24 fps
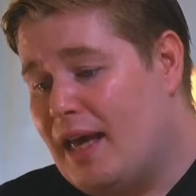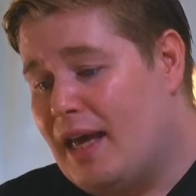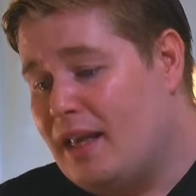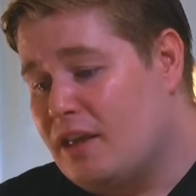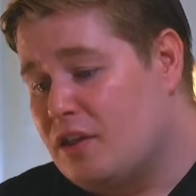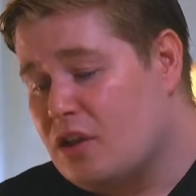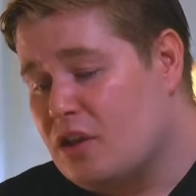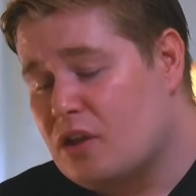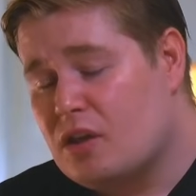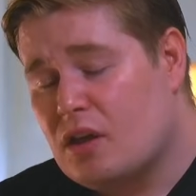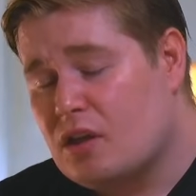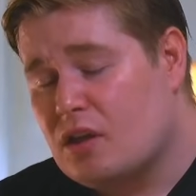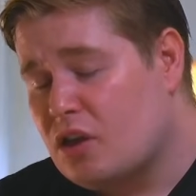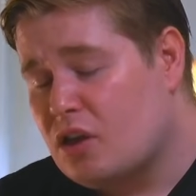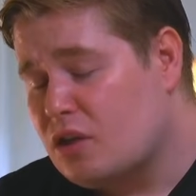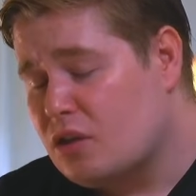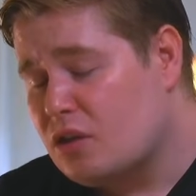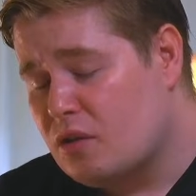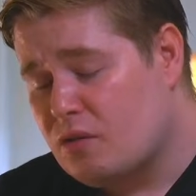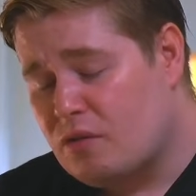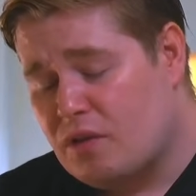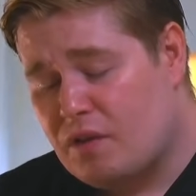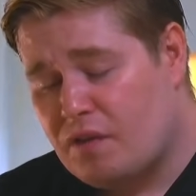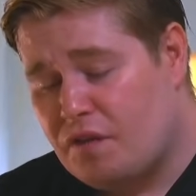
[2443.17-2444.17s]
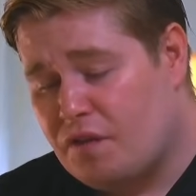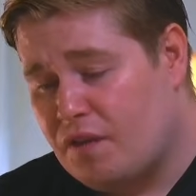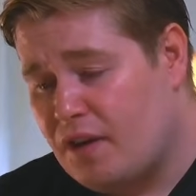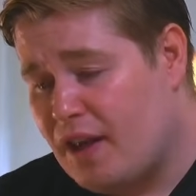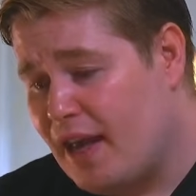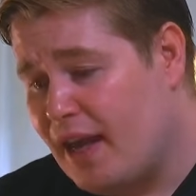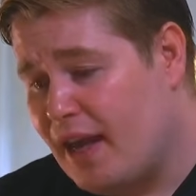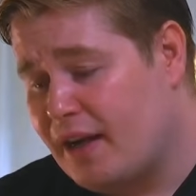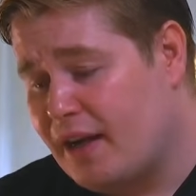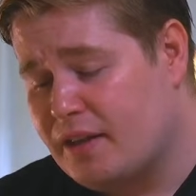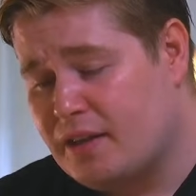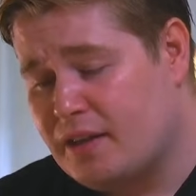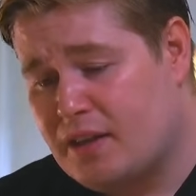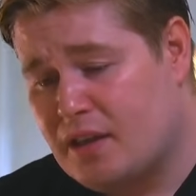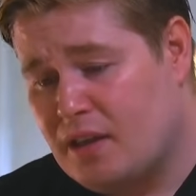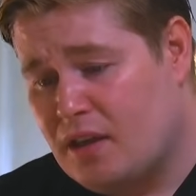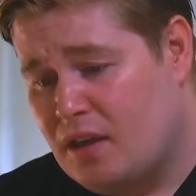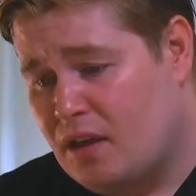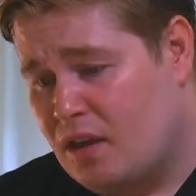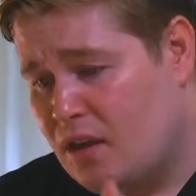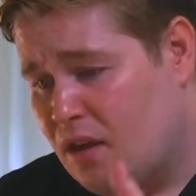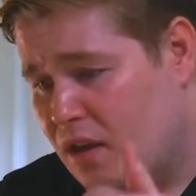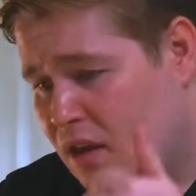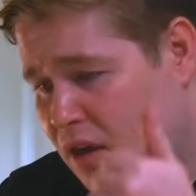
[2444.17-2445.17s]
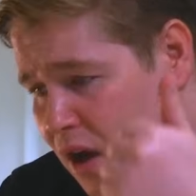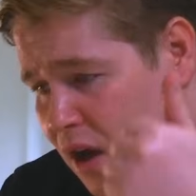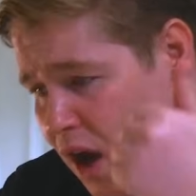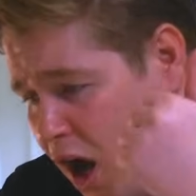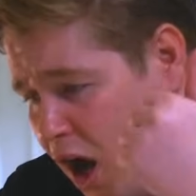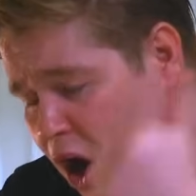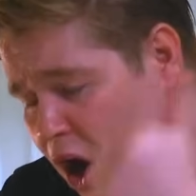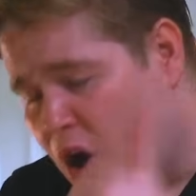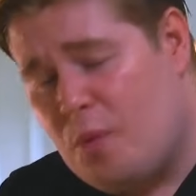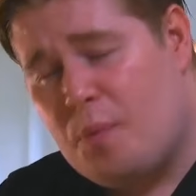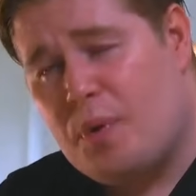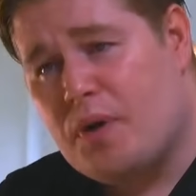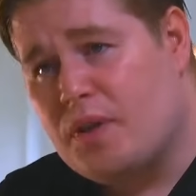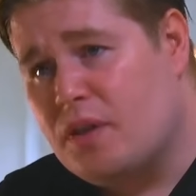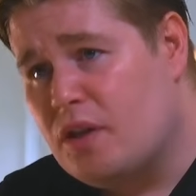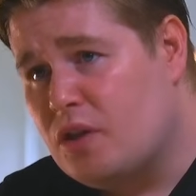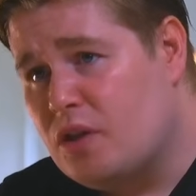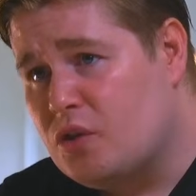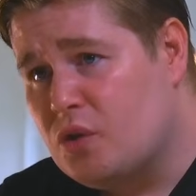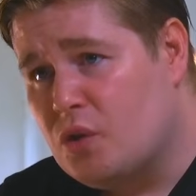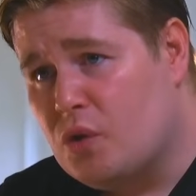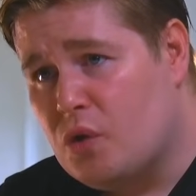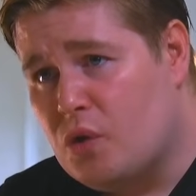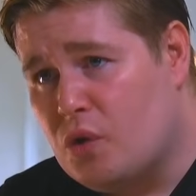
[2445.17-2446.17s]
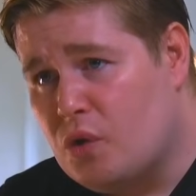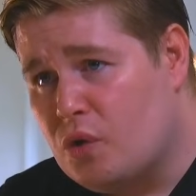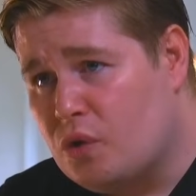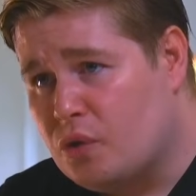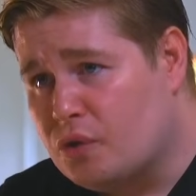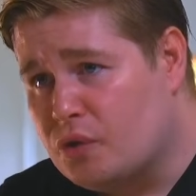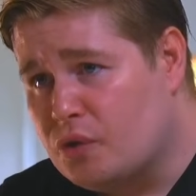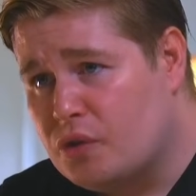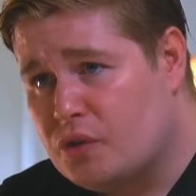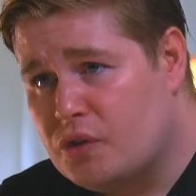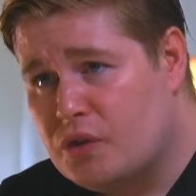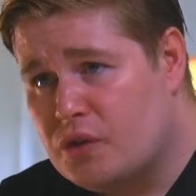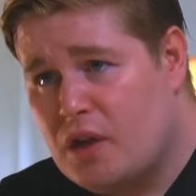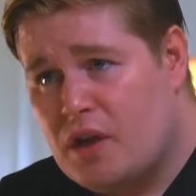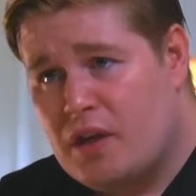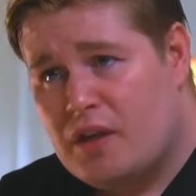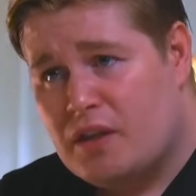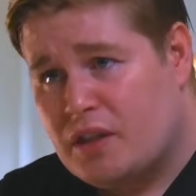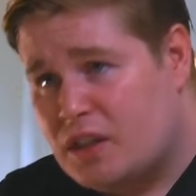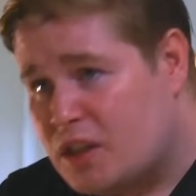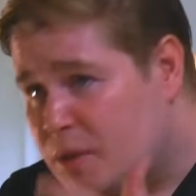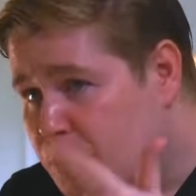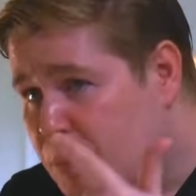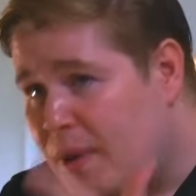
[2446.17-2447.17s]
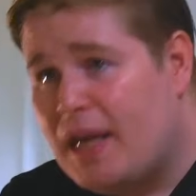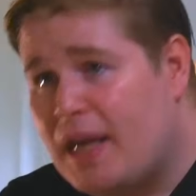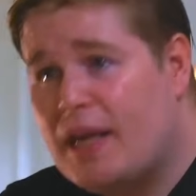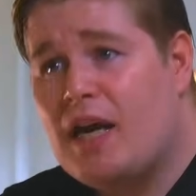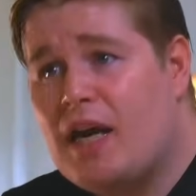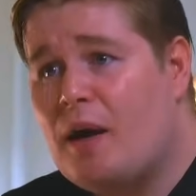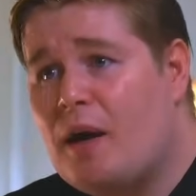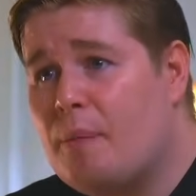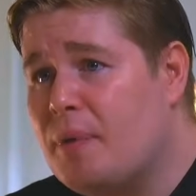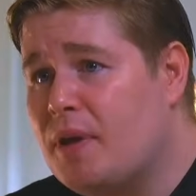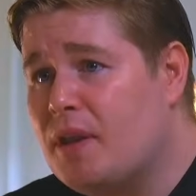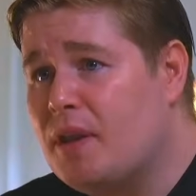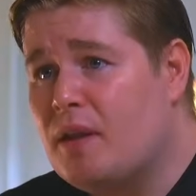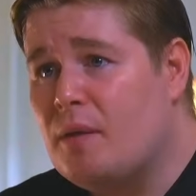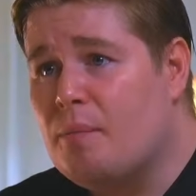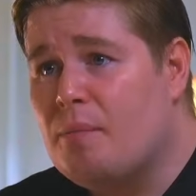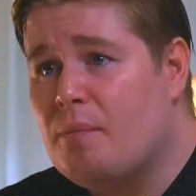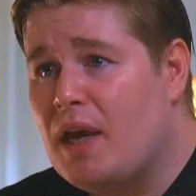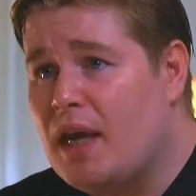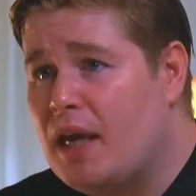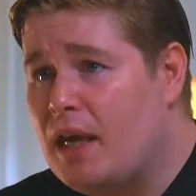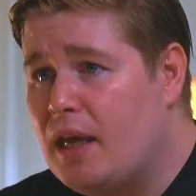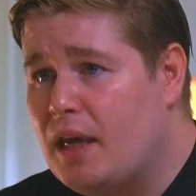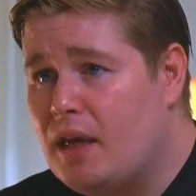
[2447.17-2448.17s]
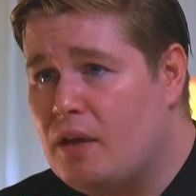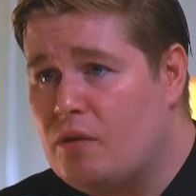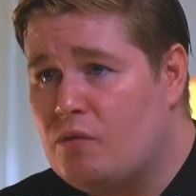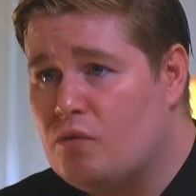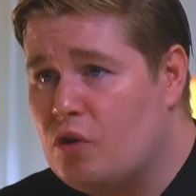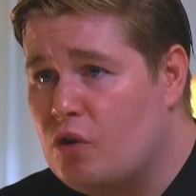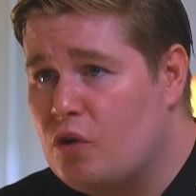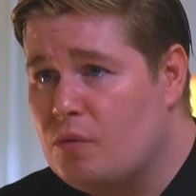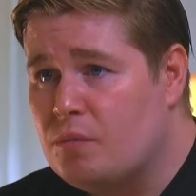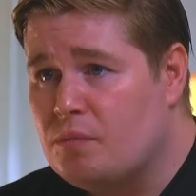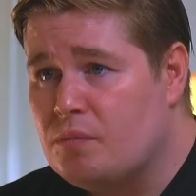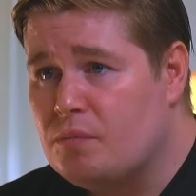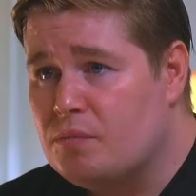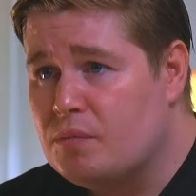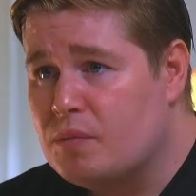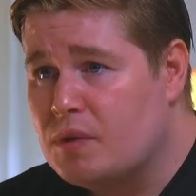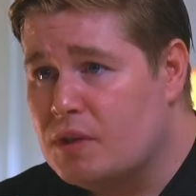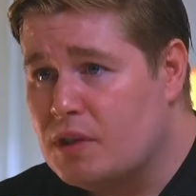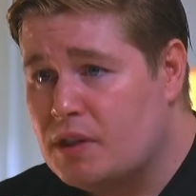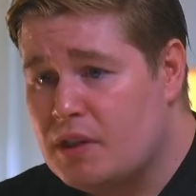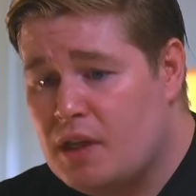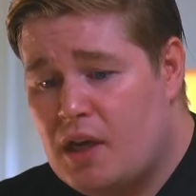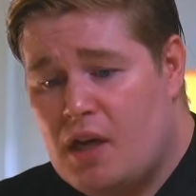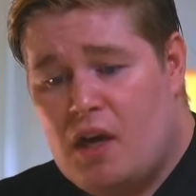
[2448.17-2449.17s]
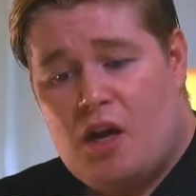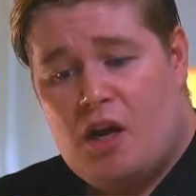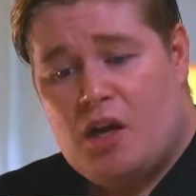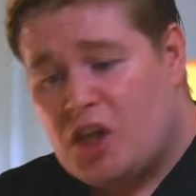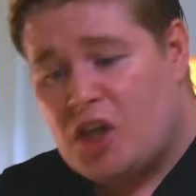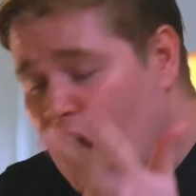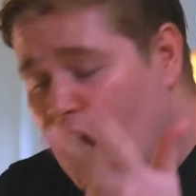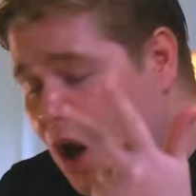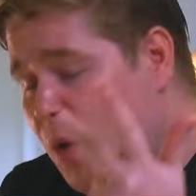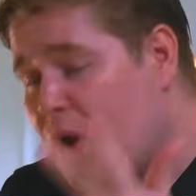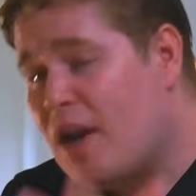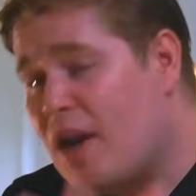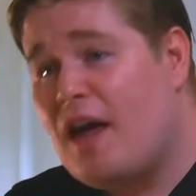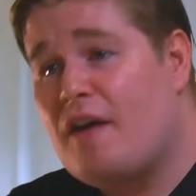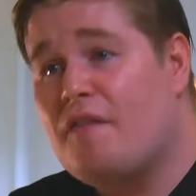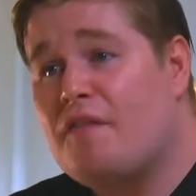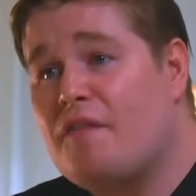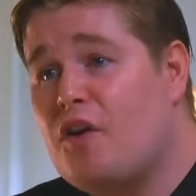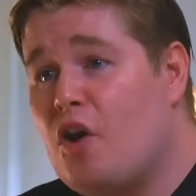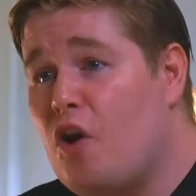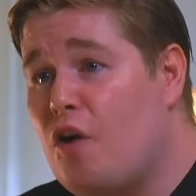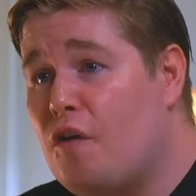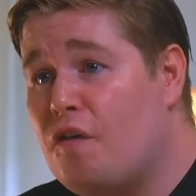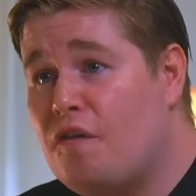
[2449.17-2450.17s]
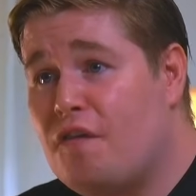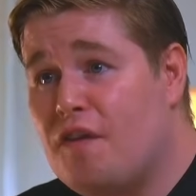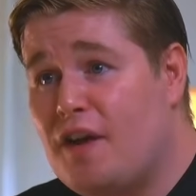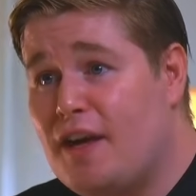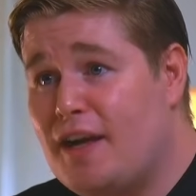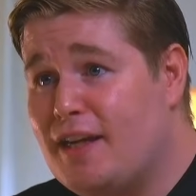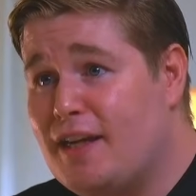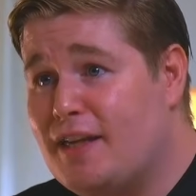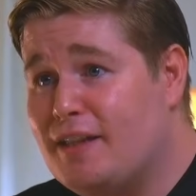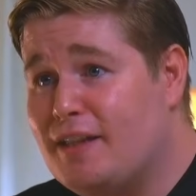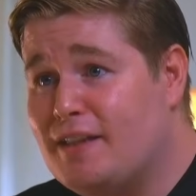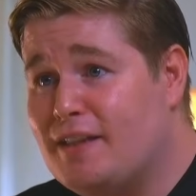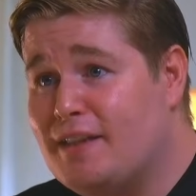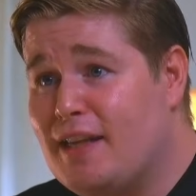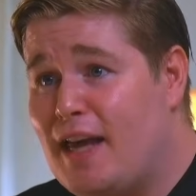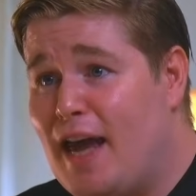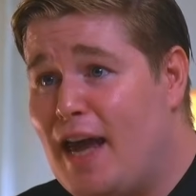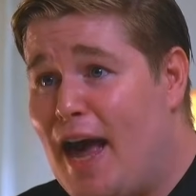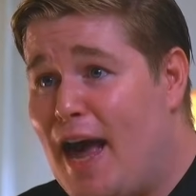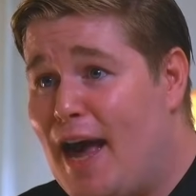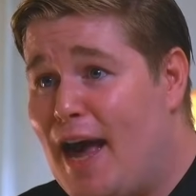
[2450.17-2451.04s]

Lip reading: And just to reflect, open the doors, speak up in the meeting rooms, go and have coffees